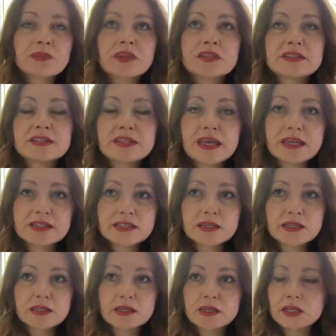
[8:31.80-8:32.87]
set
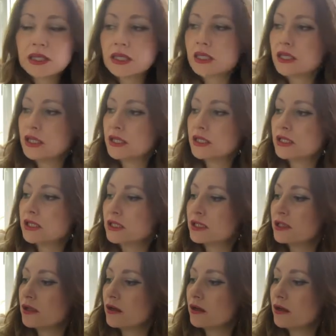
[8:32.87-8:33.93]

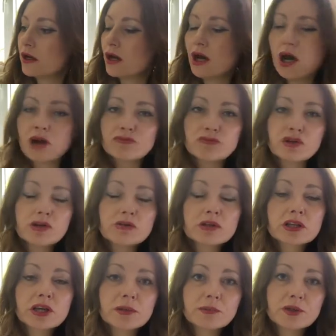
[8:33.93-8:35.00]
in a rural
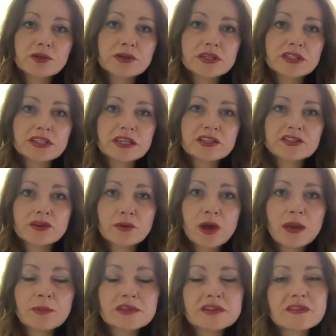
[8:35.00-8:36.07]
community. So
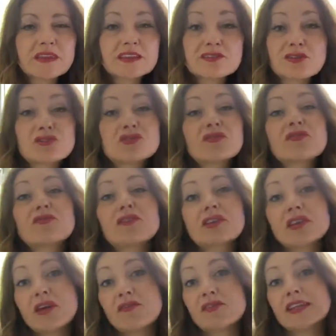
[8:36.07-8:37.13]
Emma said there's lots of
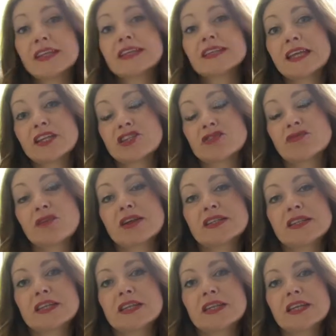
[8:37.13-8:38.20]
lovely nature
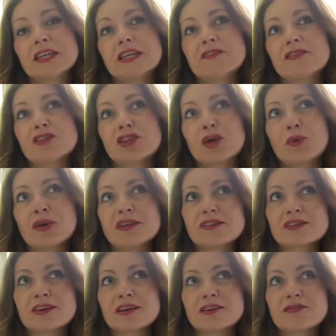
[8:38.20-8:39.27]
writing in it, even though it's
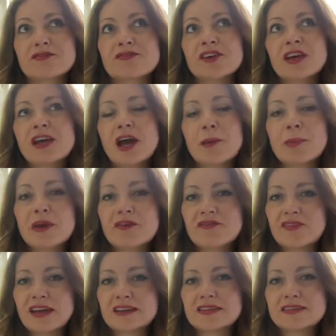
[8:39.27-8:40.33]
kind of a bit
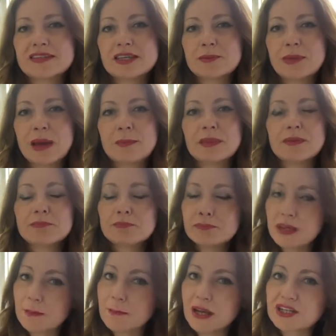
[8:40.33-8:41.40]
fantasy, a
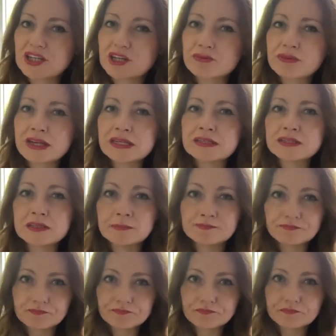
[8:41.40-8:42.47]
bit magic realism.
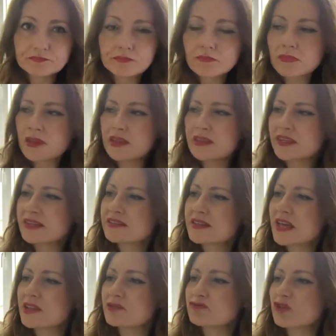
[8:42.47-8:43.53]
I think it's
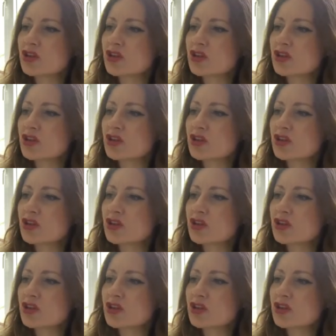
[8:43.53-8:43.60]
set in the